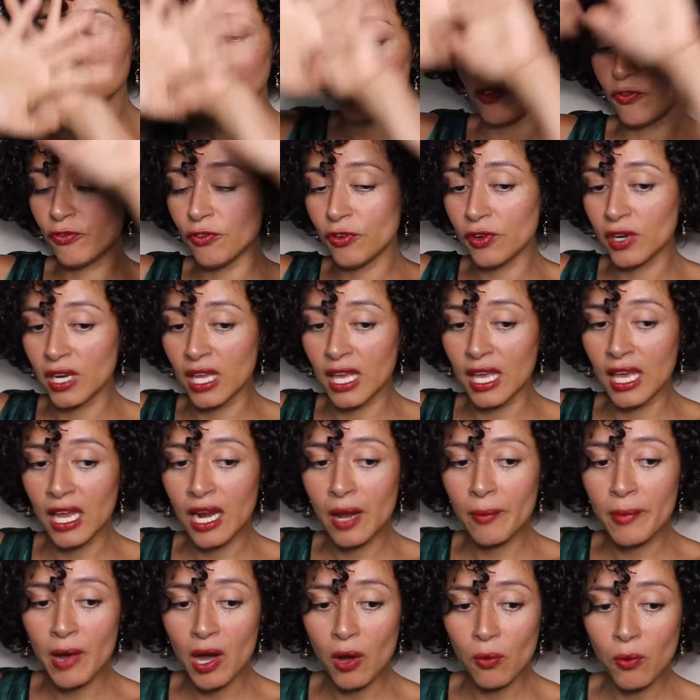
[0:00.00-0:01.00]
forget
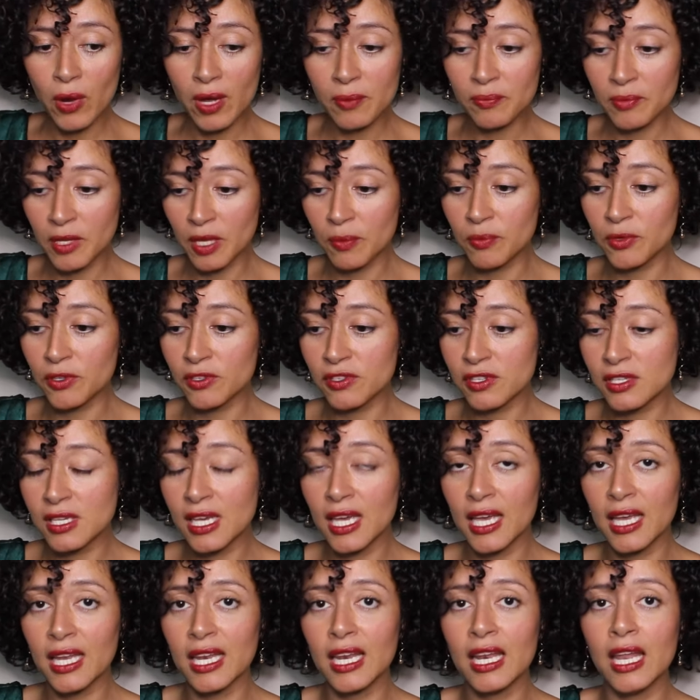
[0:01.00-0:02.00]
about what people
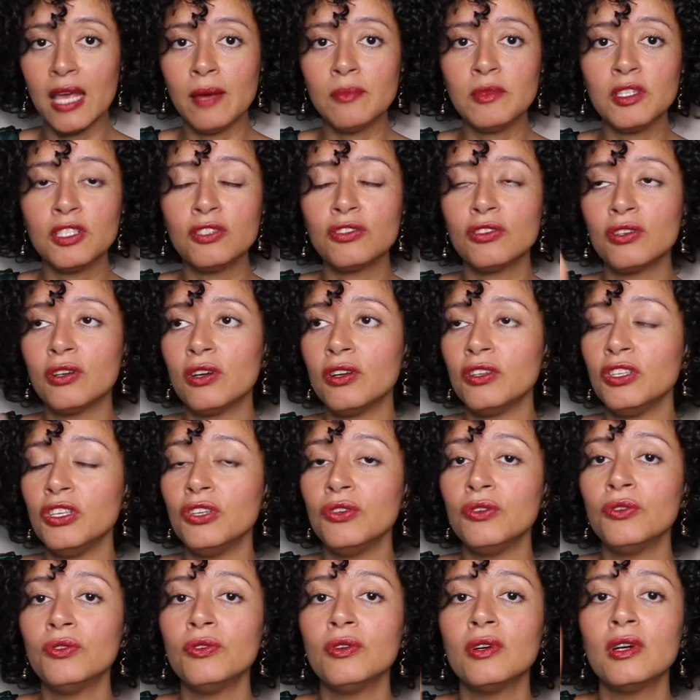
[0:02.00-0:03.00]
say. Let me tell
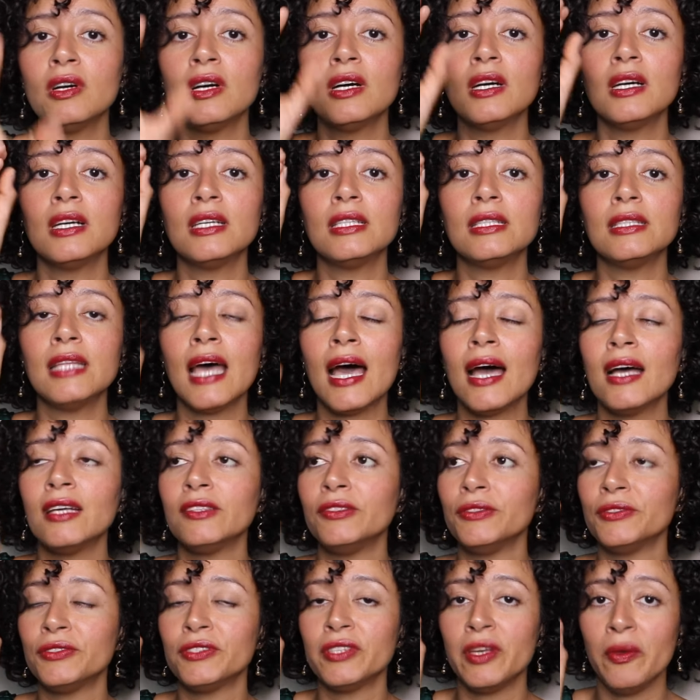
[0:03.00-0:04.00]
you, that
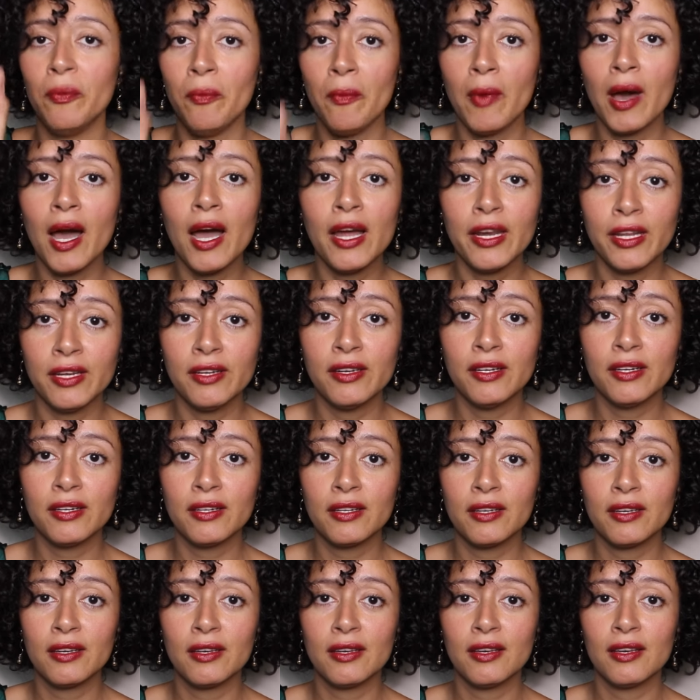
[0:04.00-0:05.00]
doesn't matter.
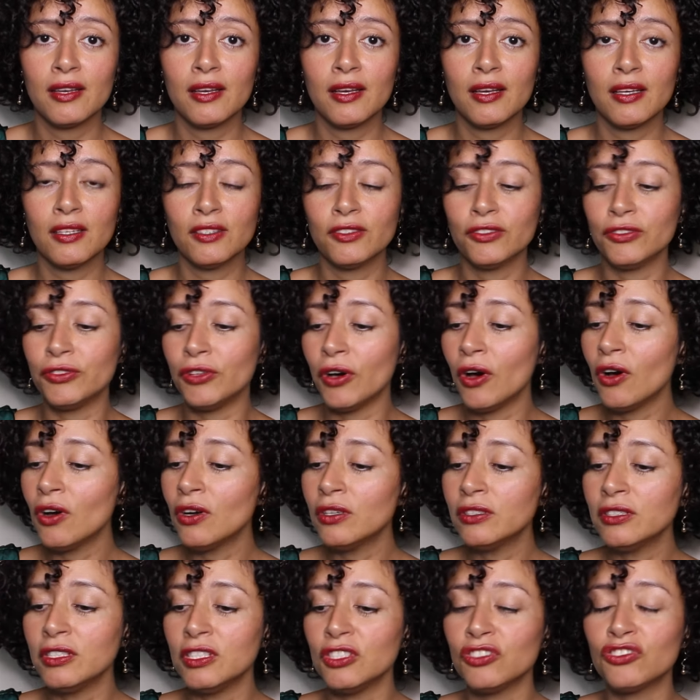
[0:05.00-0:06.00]

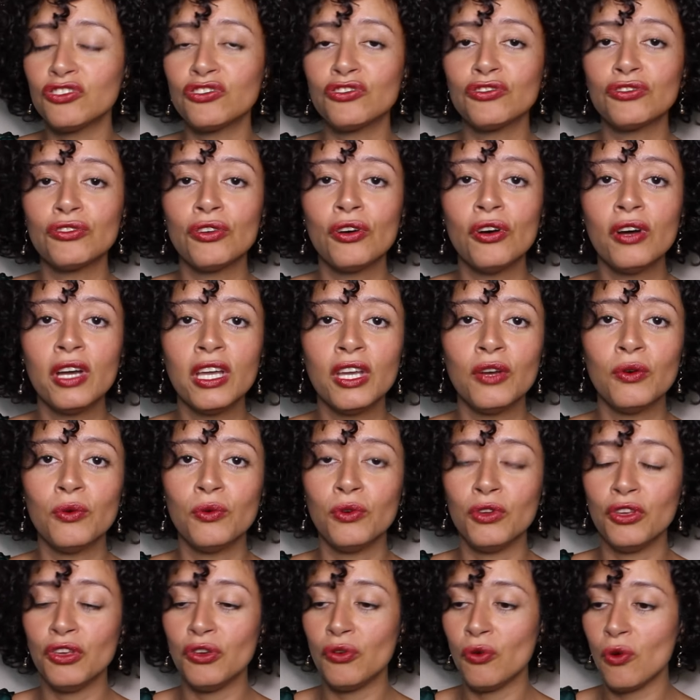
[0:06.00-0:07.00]
Don't destroy
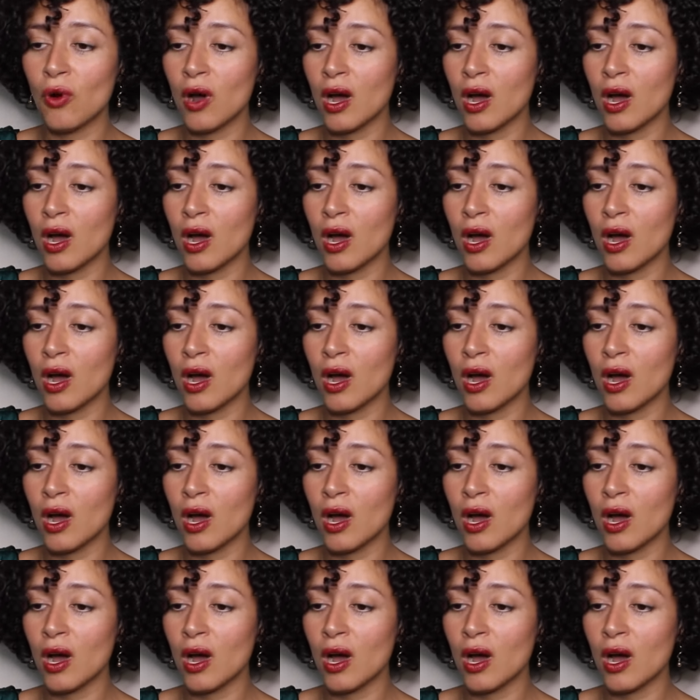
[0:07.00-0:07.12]
who you